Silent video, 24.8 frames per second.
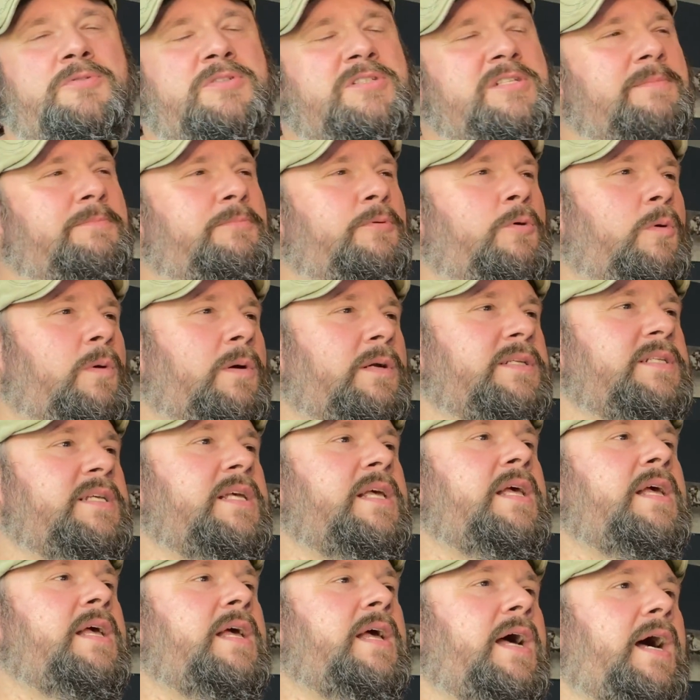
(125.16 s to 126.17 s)
support.
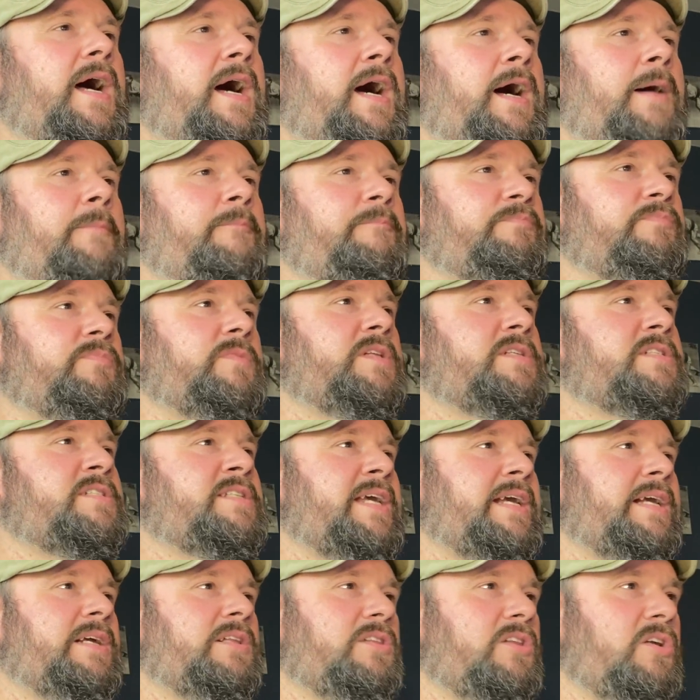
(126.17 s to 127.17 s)
Let's
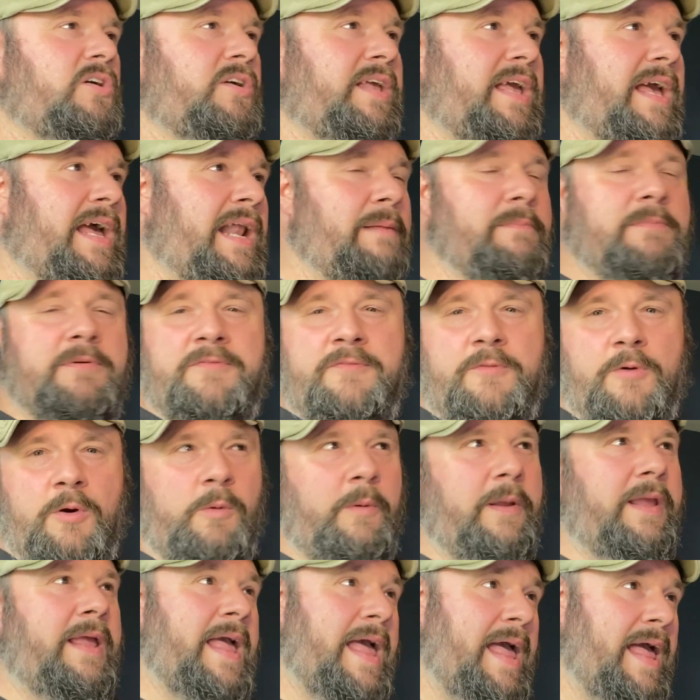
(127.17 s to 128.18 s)
take a look at it before
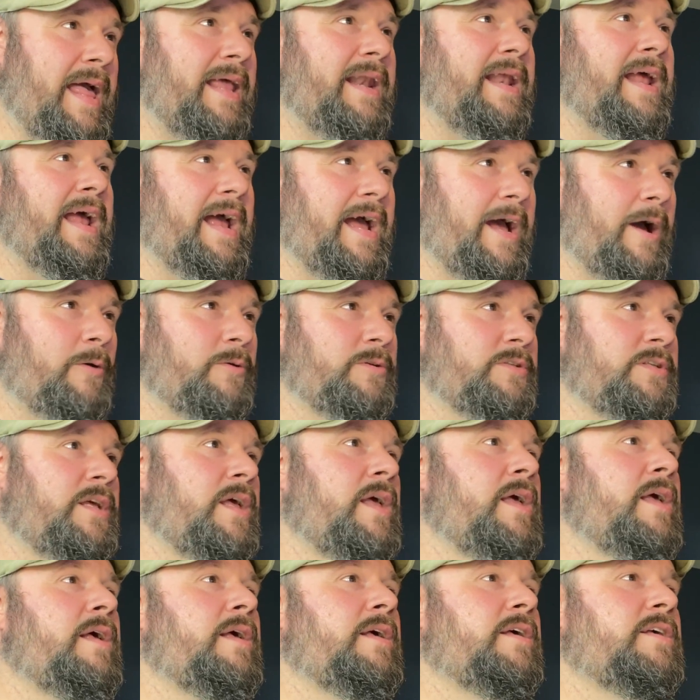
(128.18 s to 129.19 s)
we head out.
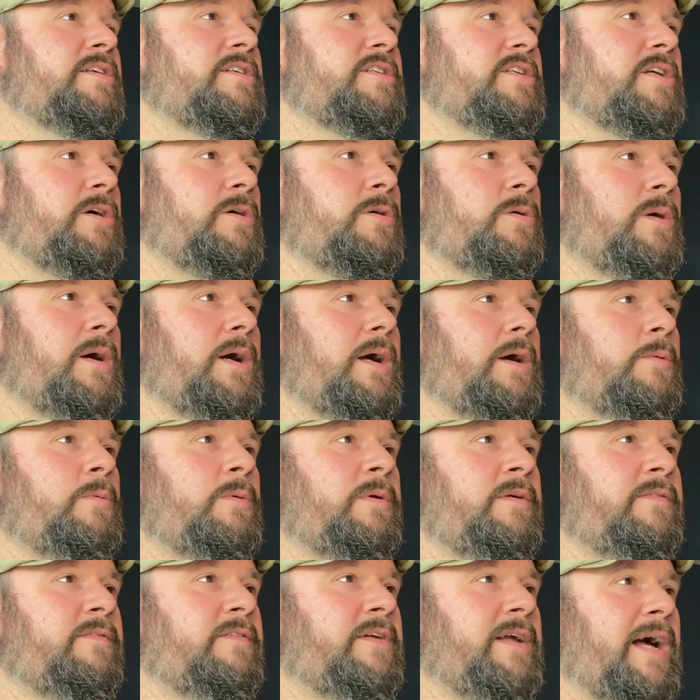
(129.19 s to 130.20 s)
So
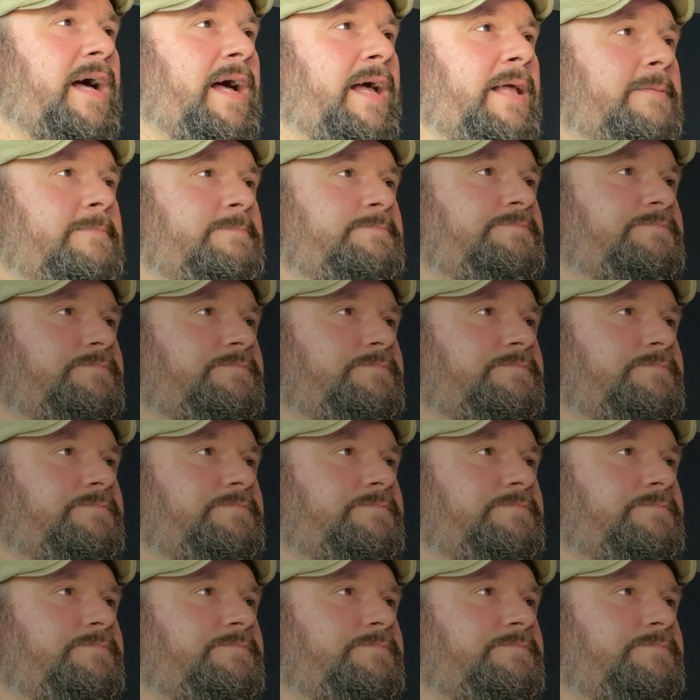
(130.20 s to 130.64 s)
we've got